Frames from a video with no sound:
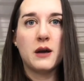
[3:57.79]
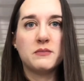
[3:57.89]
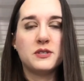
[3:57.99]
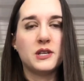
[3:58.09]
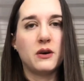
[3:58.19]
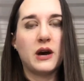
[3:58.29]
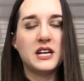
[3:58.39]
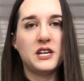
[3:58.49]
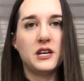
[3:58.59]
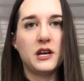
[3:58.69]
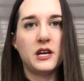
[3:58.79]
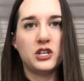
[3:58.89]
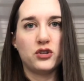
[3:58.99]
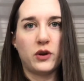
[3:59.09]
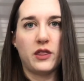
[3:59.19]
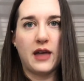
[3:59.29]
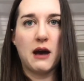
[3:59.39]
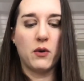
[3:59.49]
so I did enjoy that